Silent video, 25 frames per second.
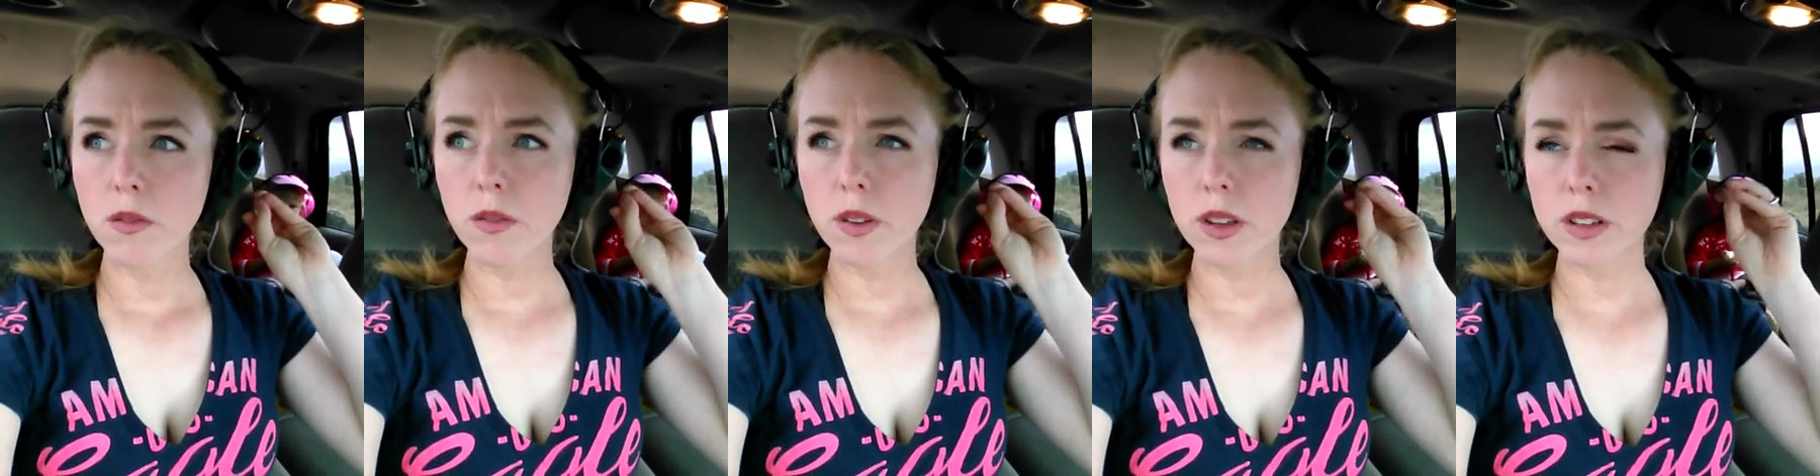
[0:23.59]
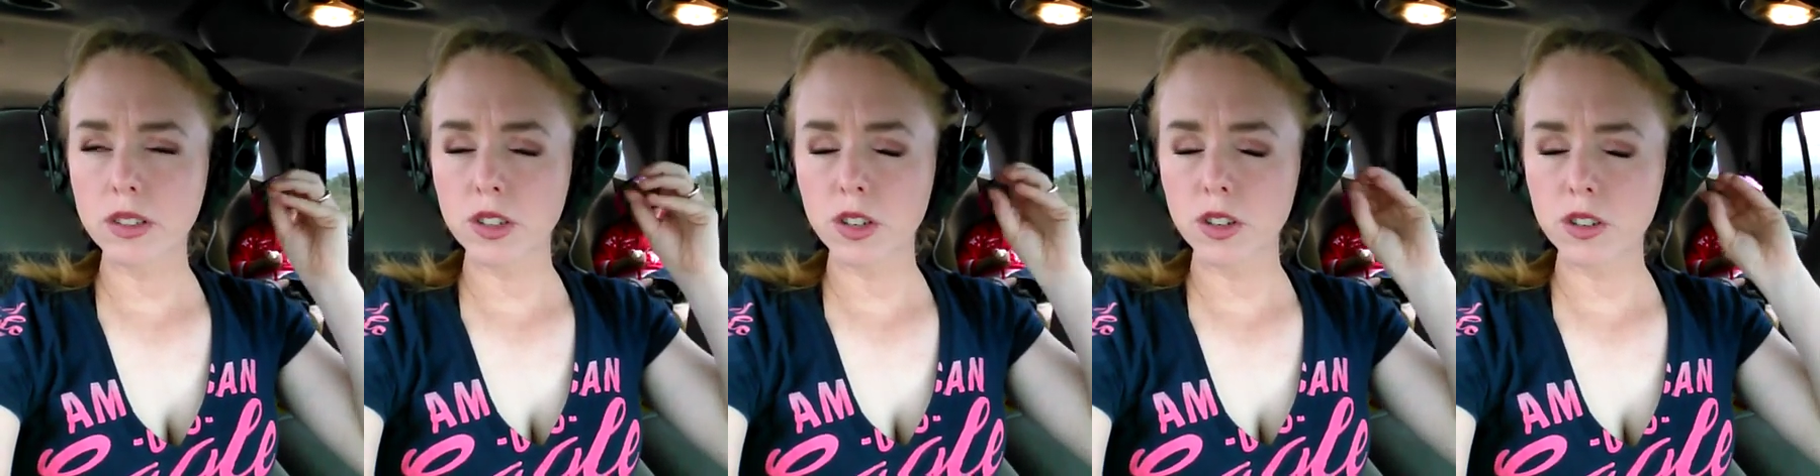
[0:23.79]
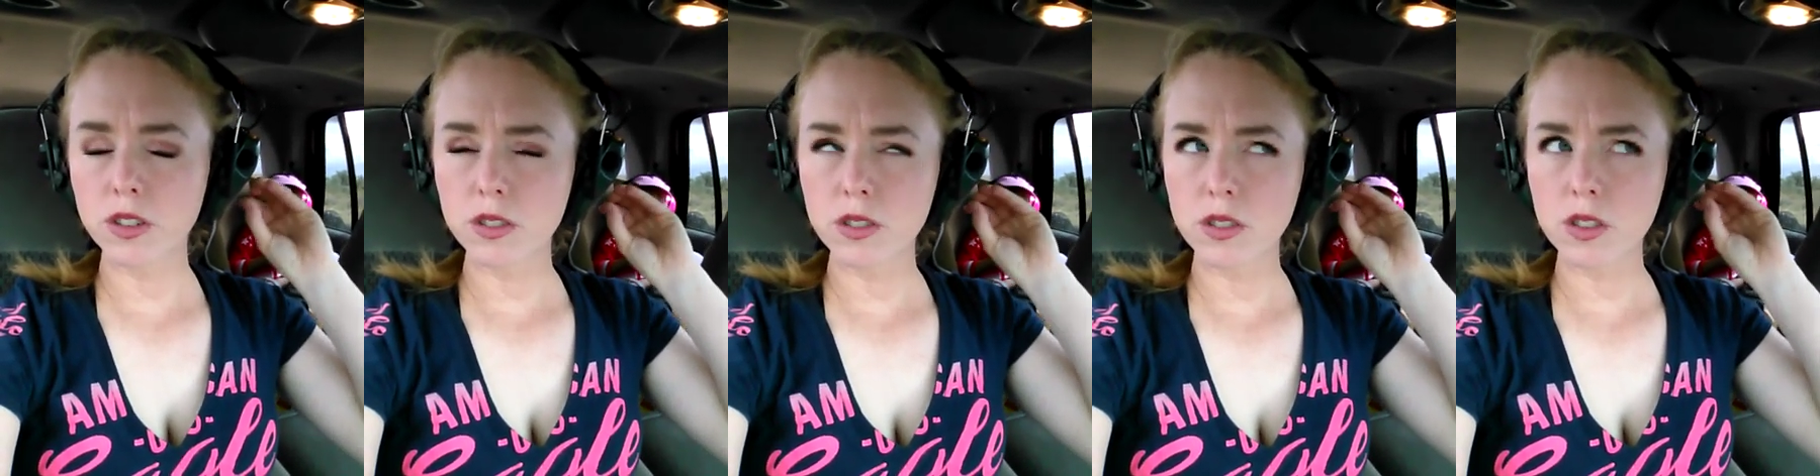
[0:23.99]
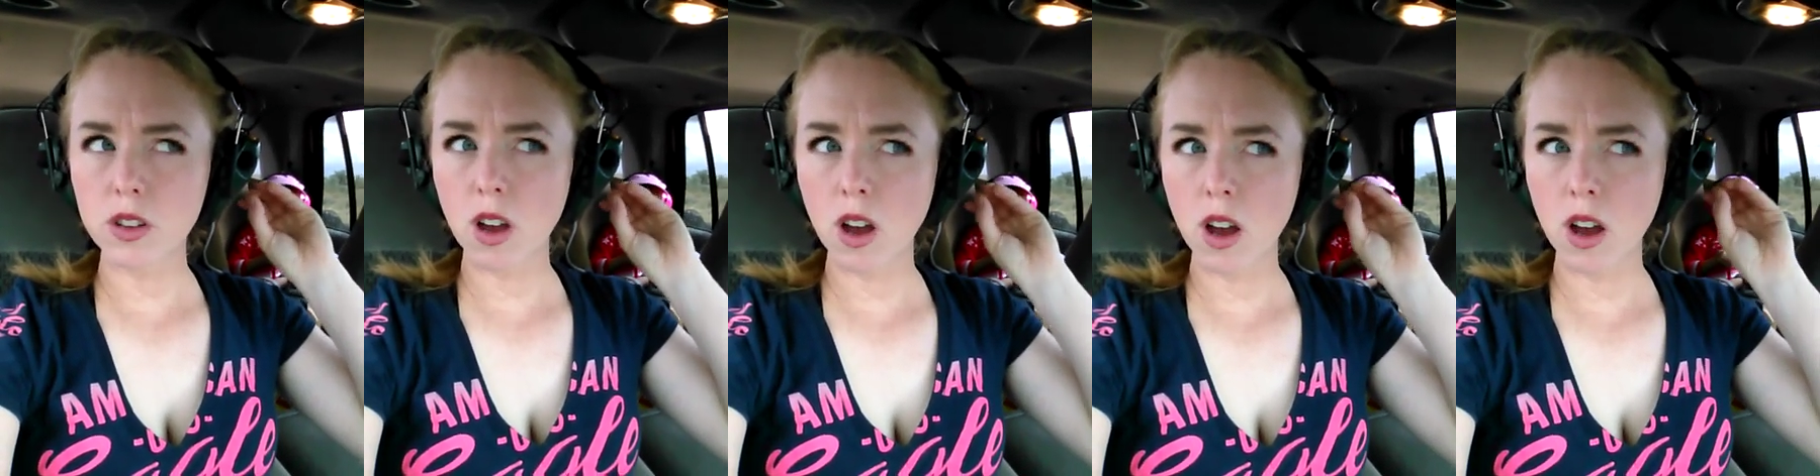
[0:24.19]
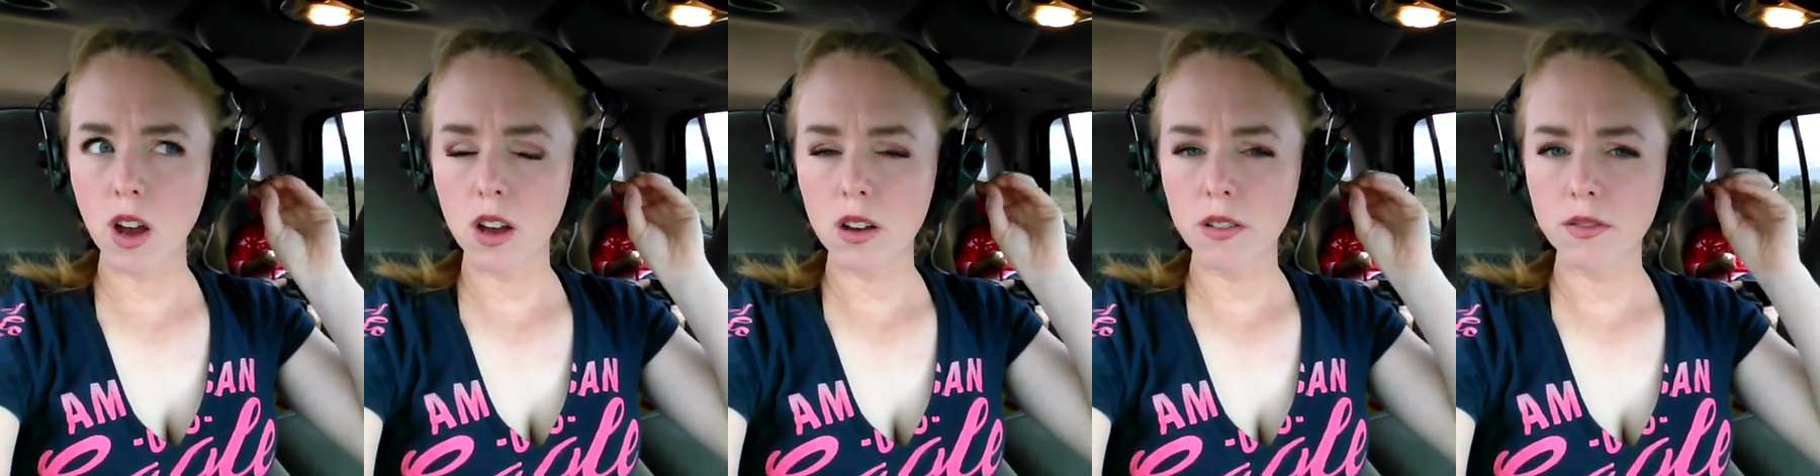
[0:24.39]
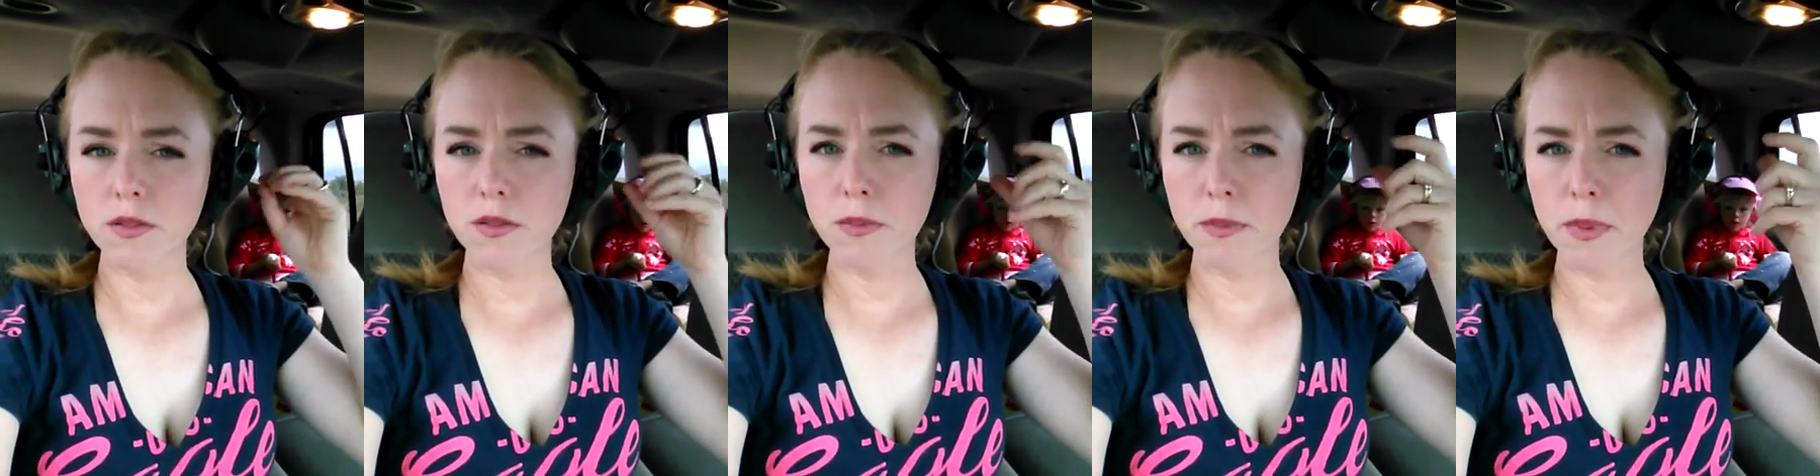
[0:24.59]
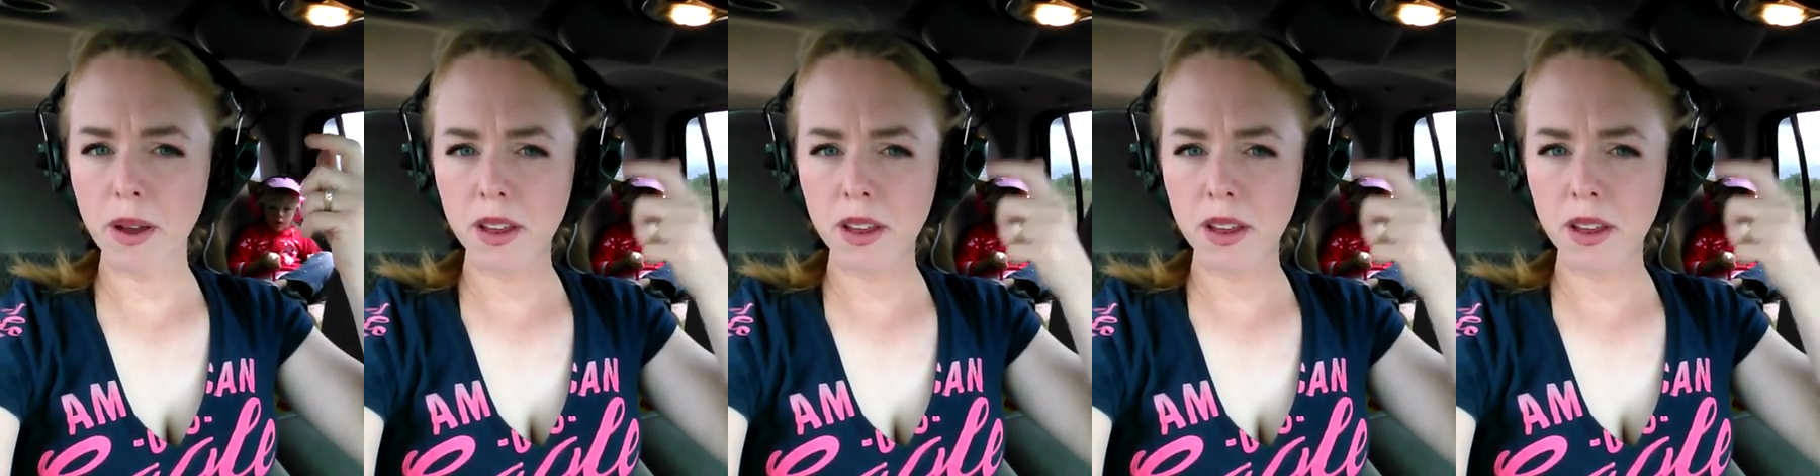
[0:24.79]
it turns off